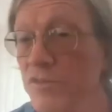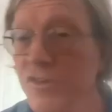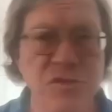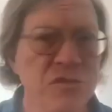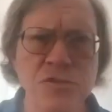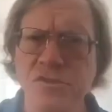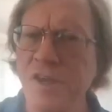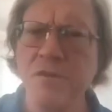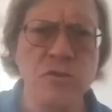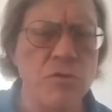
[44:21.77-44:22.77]
Just as you'd
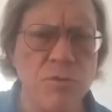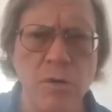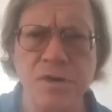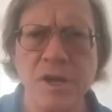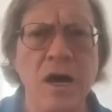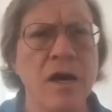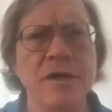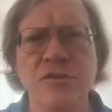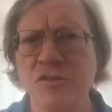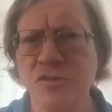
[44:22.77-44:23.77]
say if you throw a die,
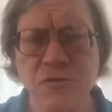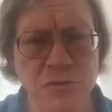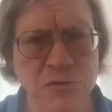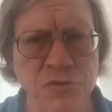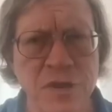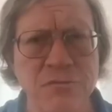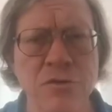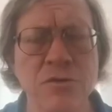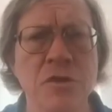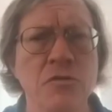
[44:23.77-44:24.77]
just as you say if
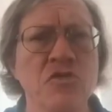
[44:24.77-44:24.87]
you